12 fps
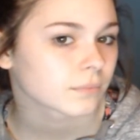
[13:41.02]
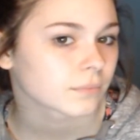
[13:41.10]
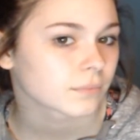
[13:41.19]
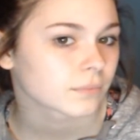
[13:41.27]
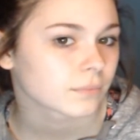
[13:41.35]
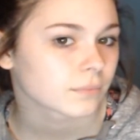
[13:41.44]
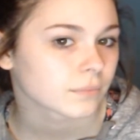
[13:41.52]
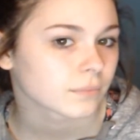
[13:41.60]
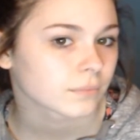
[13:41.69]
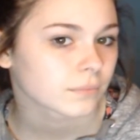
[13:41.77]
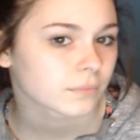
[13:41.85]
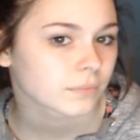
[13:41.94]

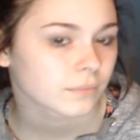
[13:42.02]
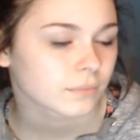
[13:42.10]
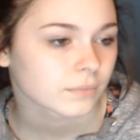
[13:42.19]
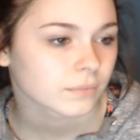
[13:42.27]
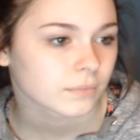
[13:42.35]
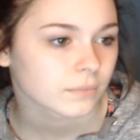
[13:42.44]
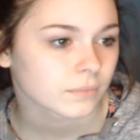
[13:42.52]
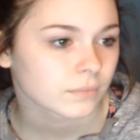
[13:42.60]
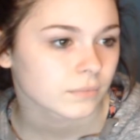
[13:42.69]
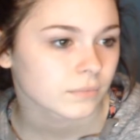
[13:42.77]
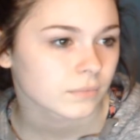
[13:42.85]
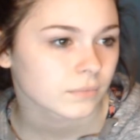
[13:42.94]

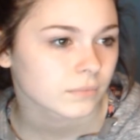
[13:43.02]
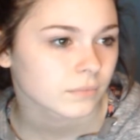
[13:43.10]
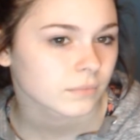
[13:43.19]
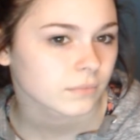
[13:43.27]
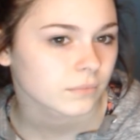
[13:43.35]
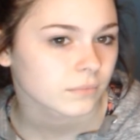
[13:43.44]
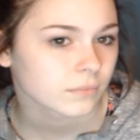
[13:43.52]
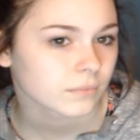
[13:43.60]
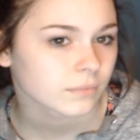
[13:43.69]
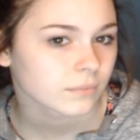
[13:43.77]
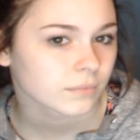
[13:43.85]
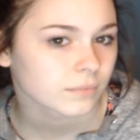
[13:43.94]

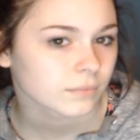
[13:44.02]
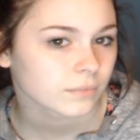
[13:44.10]
(silent)